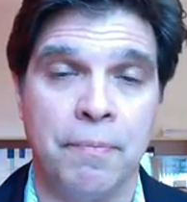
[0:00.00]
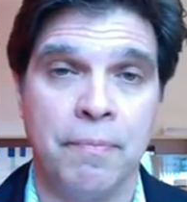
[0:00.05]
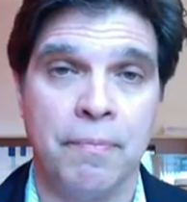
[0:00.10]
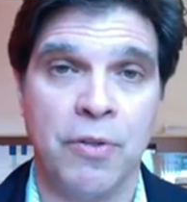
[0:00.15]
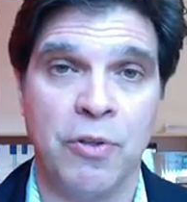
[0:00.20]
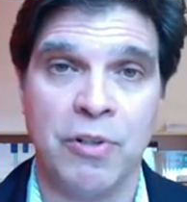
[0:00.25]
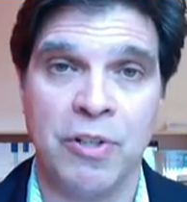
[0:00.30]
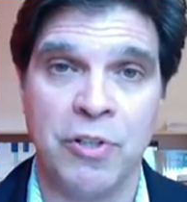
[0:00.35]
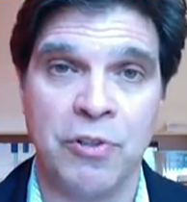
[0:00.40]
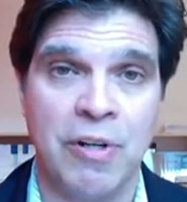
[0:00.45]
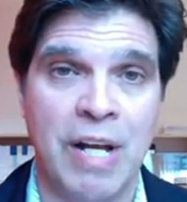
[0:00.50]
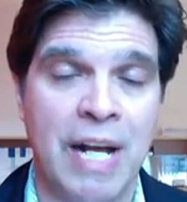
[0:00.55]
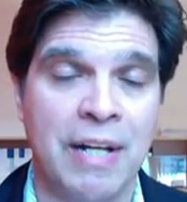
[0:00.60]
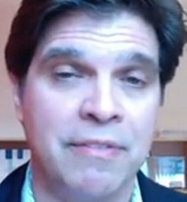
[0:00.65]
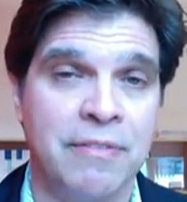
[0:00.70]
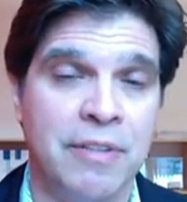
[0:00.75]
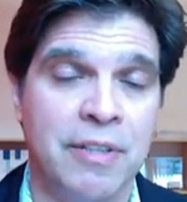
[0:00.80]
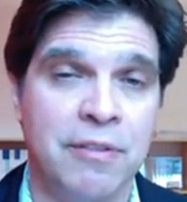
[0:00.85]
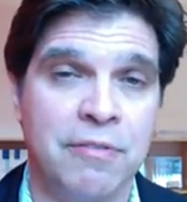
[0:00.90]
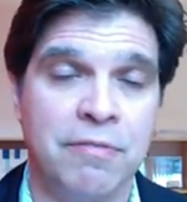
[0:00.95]
they're
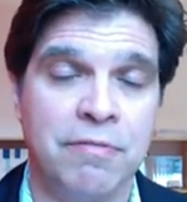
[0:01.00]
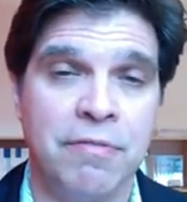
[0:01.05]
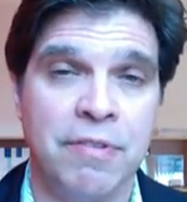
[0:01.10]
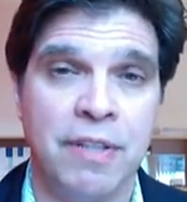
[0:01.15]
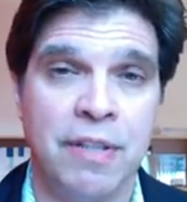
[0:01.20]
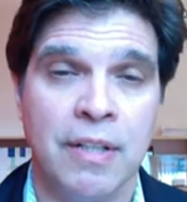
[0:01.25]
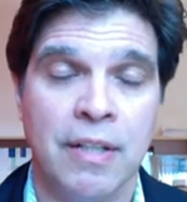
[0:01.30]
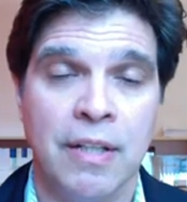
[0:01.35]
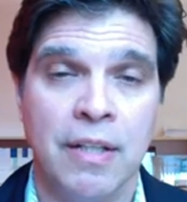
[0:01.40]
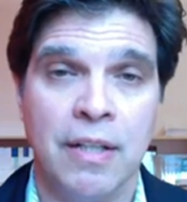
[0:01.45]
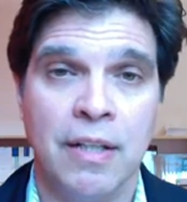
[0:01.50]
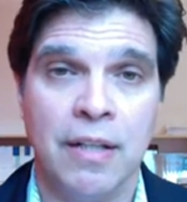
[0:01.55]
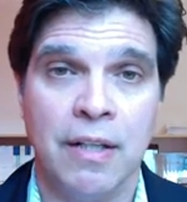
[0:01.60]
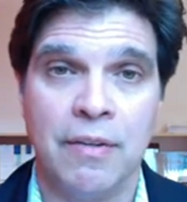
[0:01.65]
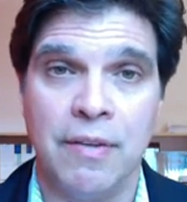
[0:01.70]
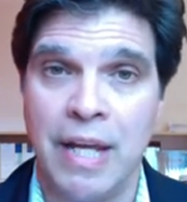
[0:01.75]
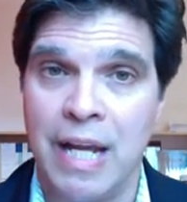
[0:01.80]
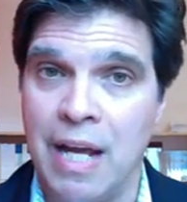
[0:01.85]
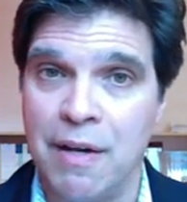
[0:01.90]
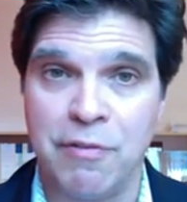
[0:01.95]
interactive,
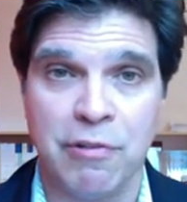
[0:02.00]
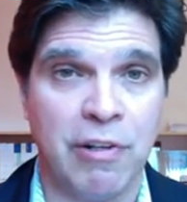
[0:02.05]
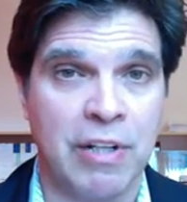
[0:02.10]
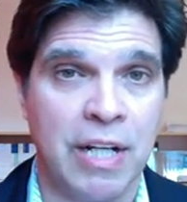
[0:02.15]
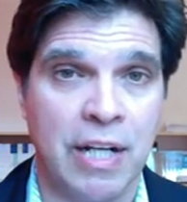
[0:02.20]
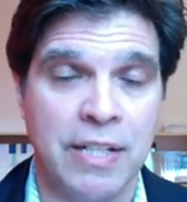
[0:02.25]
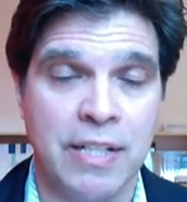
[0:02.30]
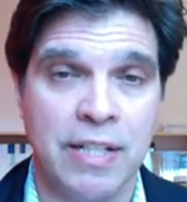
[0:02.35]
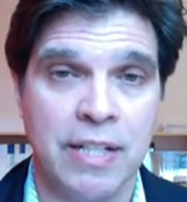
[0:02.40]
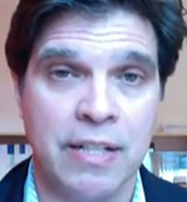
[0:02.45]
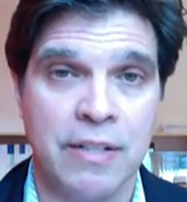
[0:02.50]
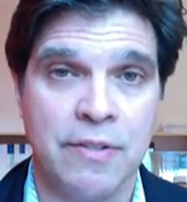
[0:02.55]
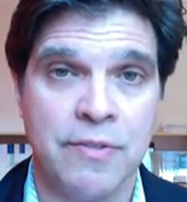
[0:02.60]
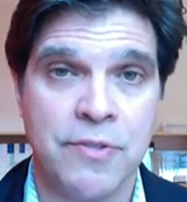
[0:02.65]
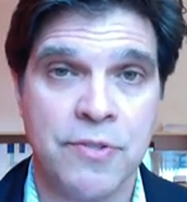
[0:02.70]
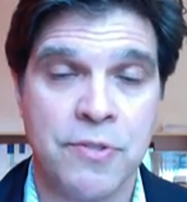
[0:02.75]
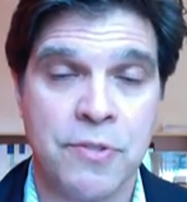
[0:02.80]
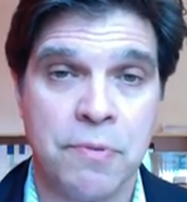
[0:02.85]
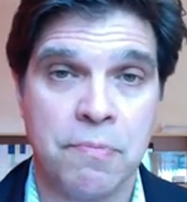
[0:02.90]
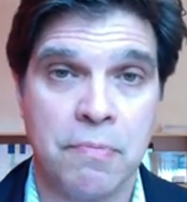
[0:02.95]
they have great
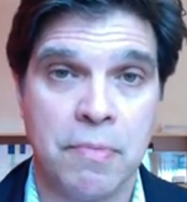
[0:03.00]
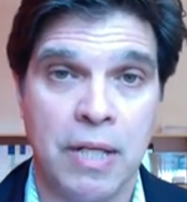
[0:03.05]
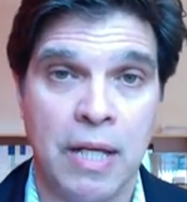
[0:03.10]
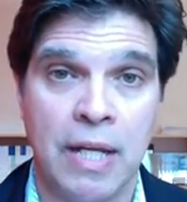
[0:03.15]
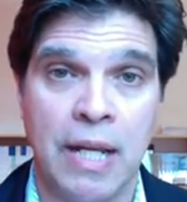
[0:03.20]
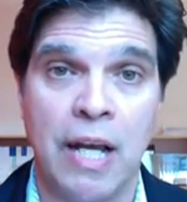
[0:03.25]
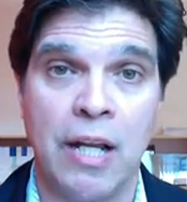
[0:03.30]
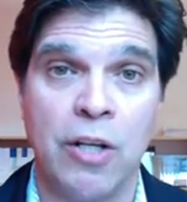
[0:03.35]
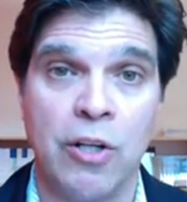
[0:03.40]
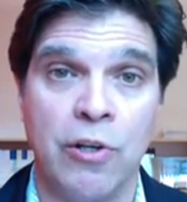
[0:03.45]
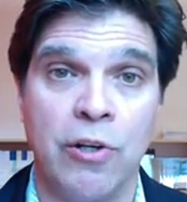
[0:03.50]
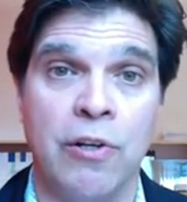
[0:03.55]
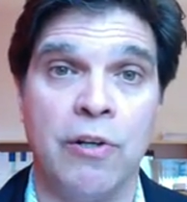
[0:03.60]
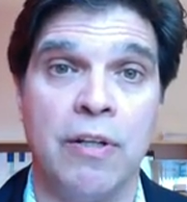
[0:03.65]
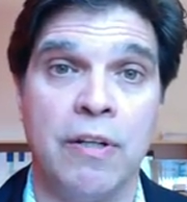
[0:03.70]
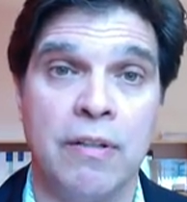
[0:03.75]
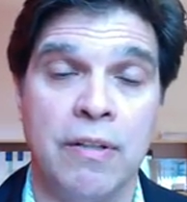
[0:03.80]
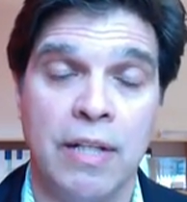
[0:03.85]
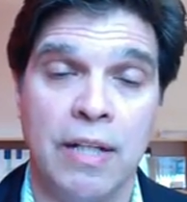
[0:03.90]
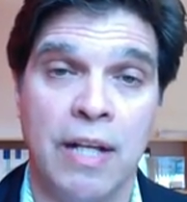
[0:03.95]
ideas, and I
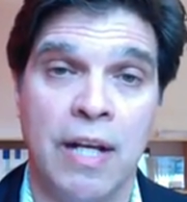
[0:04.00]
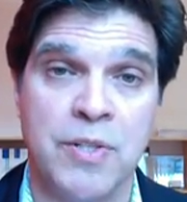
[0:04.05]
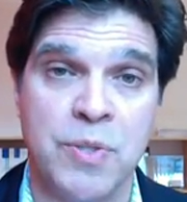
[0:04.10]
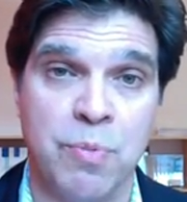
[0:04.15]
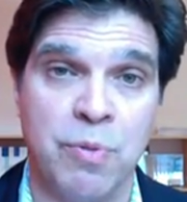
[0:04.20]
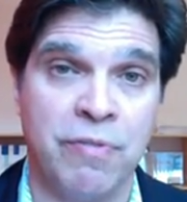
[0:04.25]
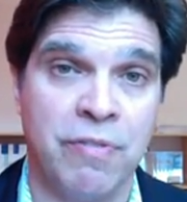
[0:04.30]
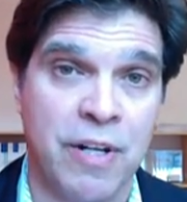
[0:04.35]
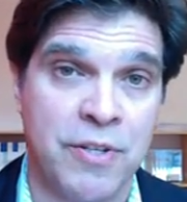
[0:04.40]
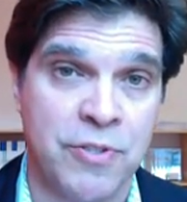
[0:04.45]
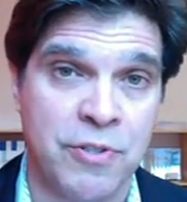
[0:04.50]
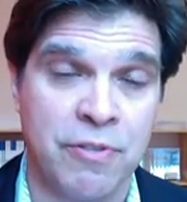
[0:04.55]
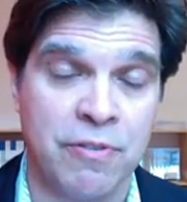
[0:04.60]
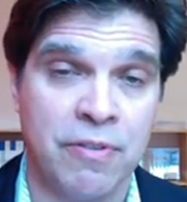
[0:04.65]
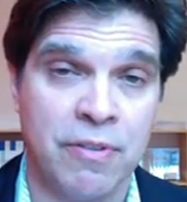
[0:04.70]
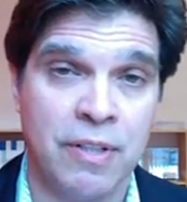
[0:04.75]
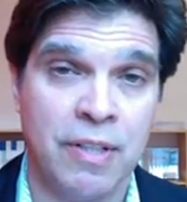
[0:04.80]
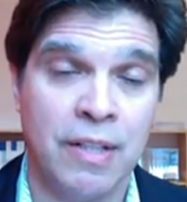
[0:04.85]
learn as a professor.